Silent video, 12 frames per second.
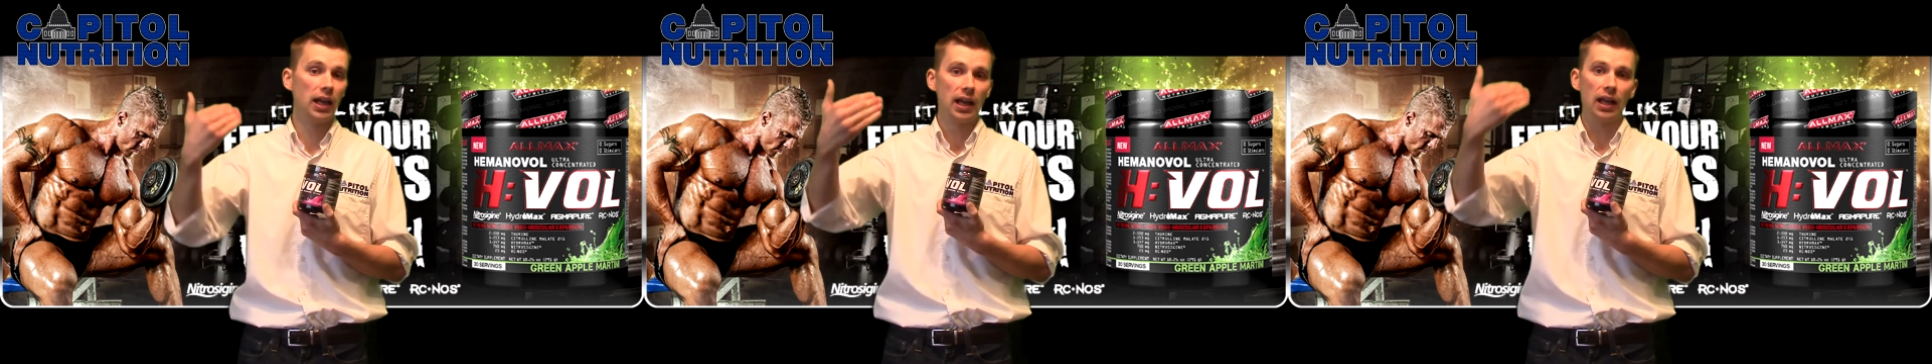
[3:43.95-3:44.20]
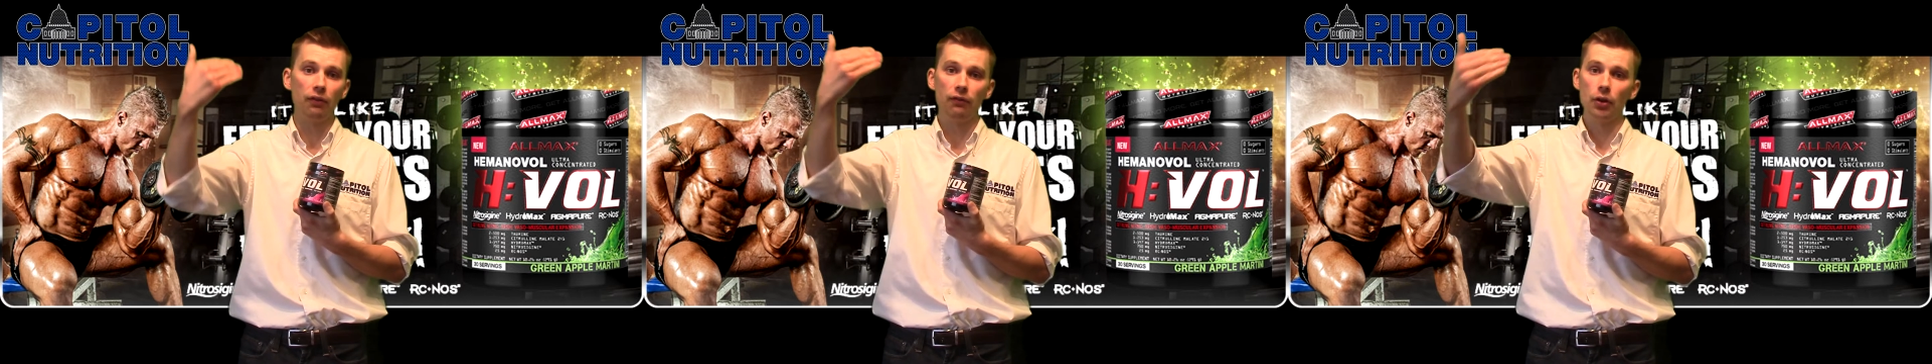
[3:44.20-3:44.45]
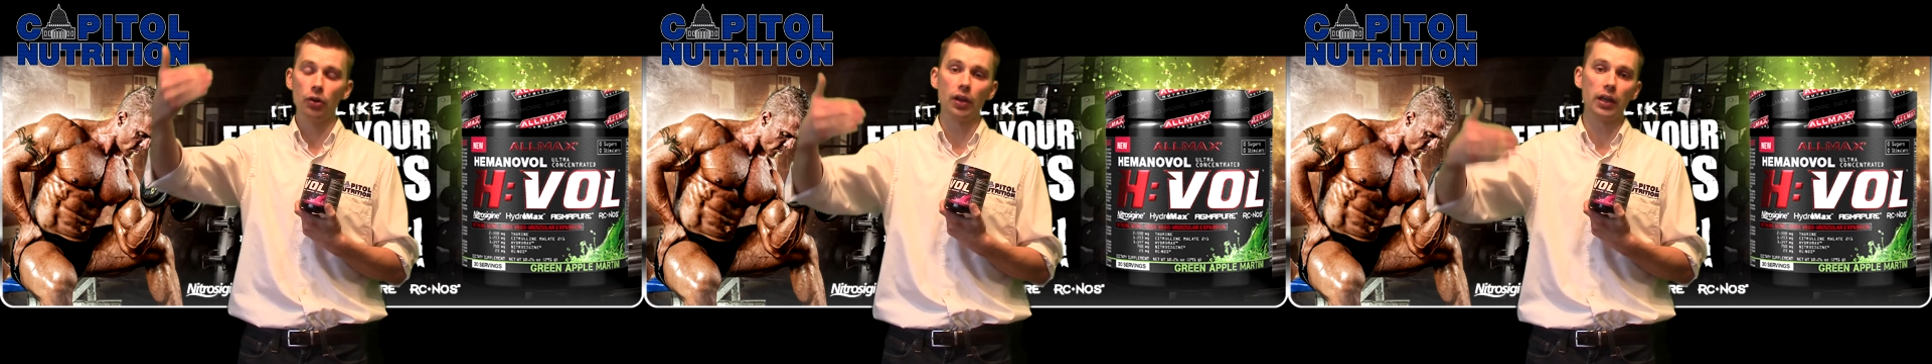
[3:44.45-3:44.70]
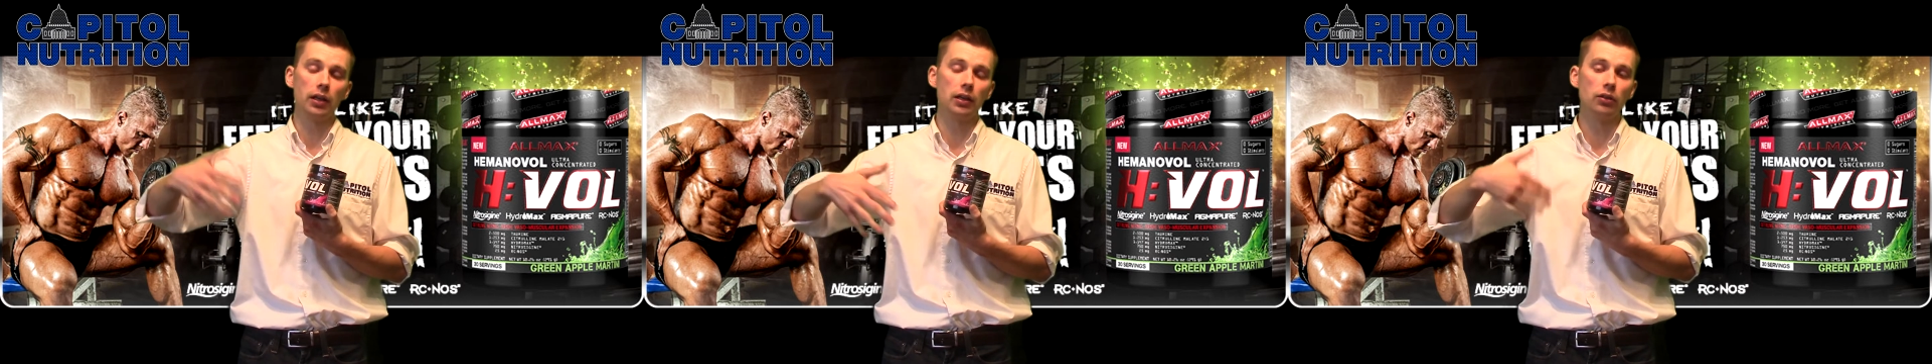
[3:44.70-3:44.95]
and it feels
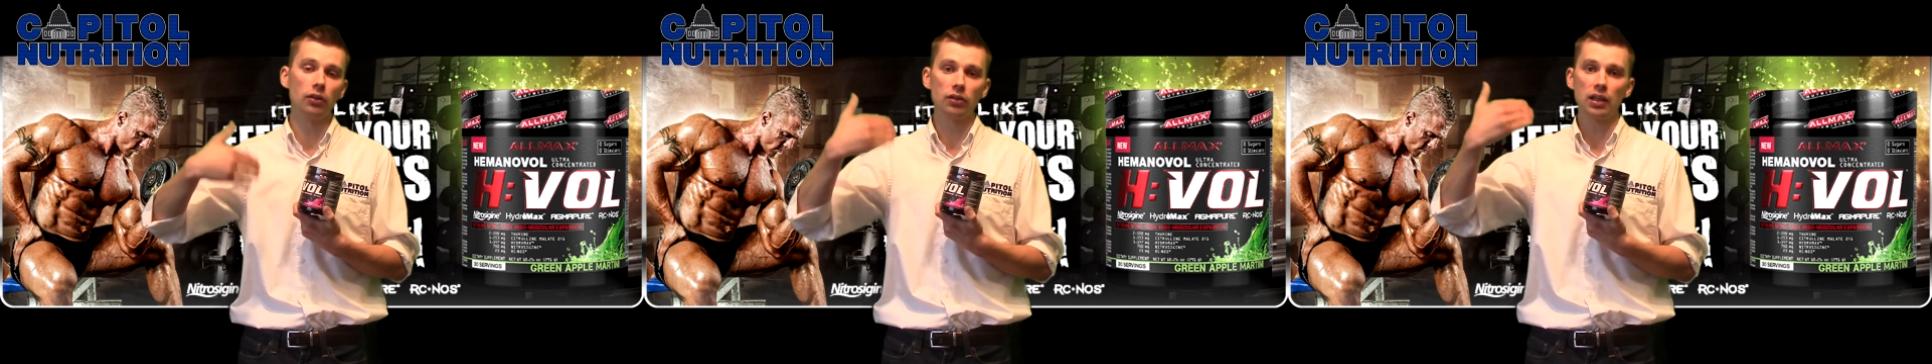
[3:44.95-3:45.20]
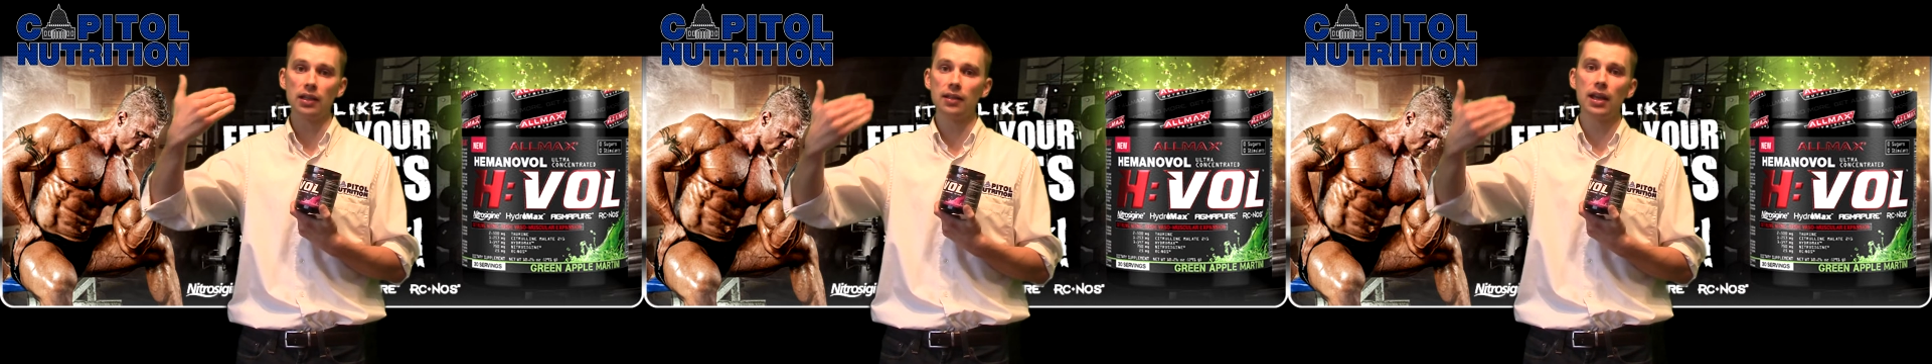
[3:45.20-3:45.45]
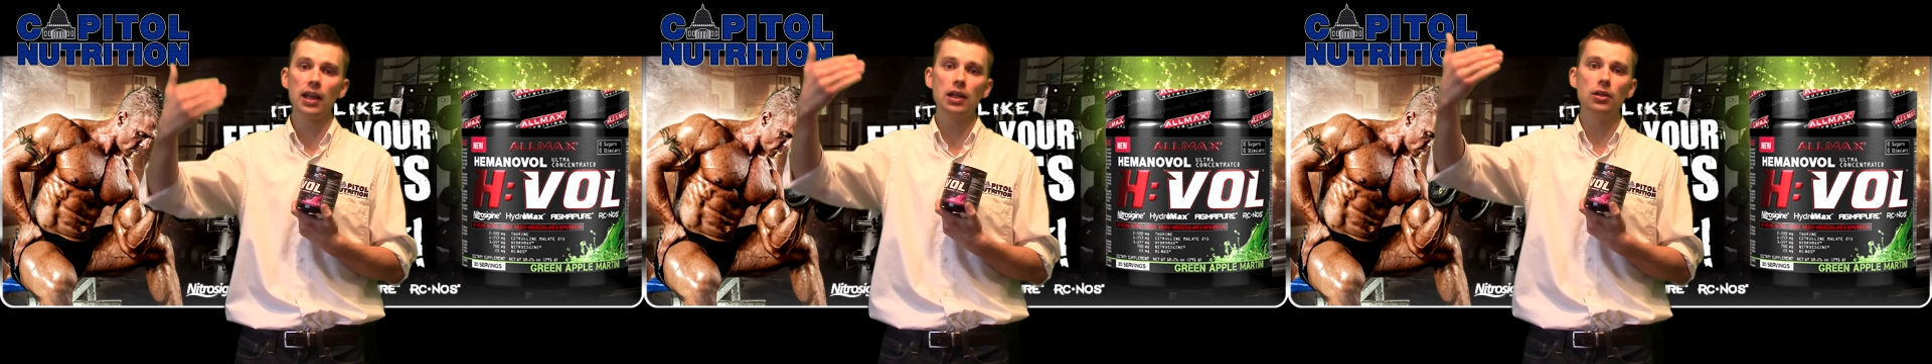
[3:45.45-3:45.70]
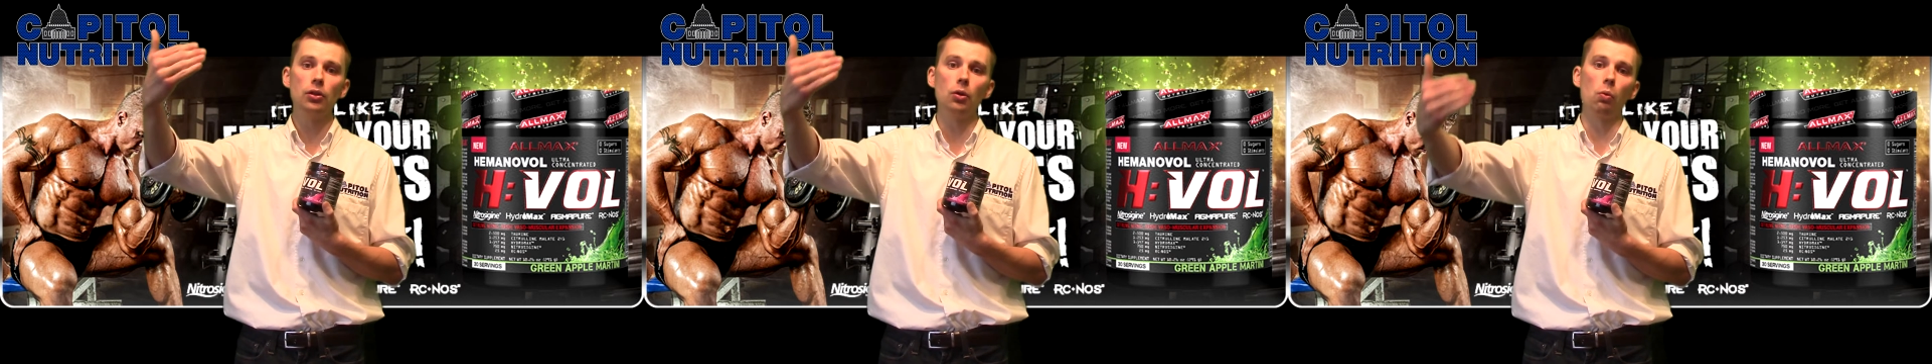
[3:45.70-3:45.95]
like you could just
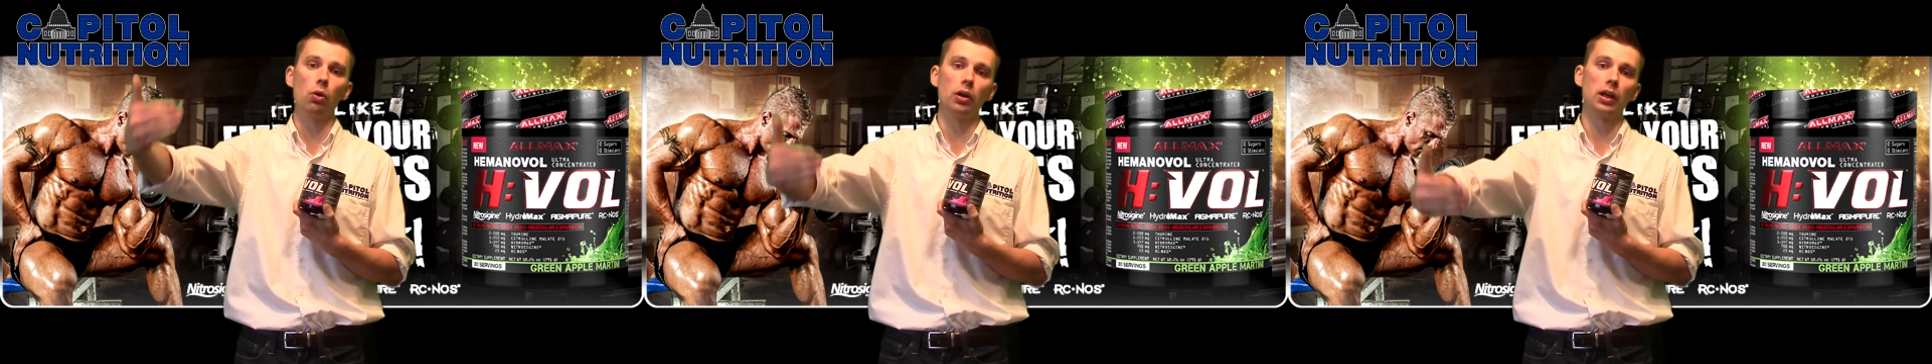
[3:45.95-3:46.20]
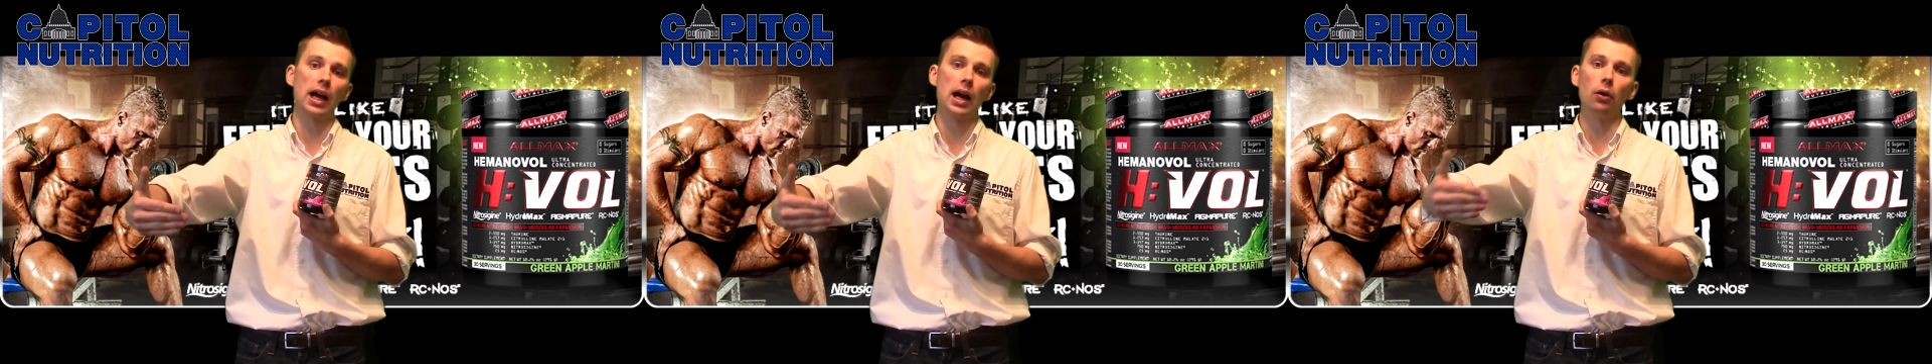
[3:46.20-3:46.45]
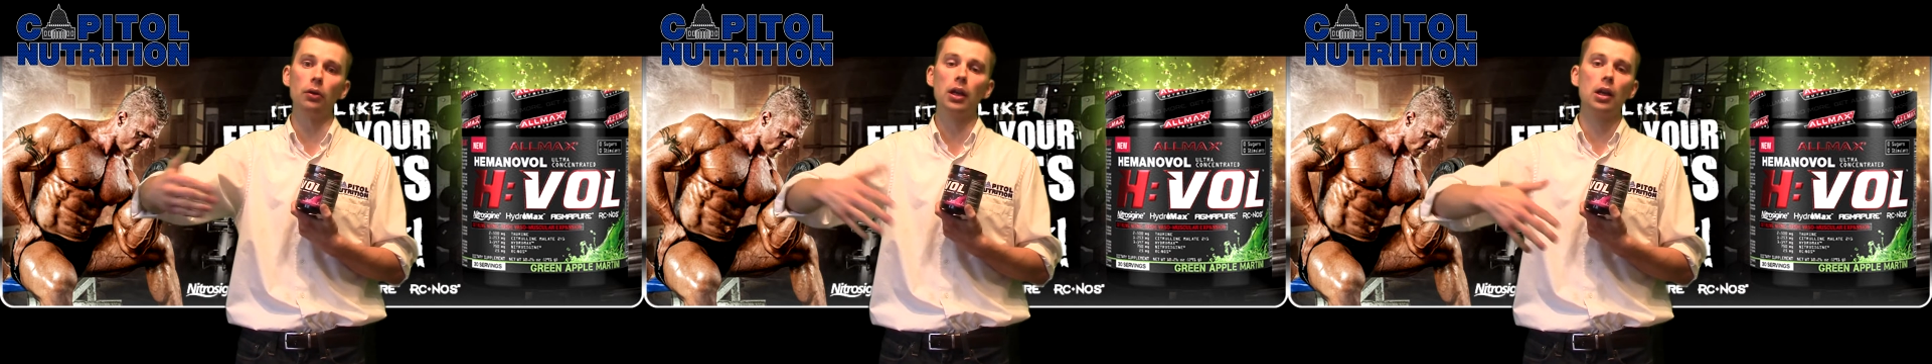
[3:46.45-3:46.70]
continue to work out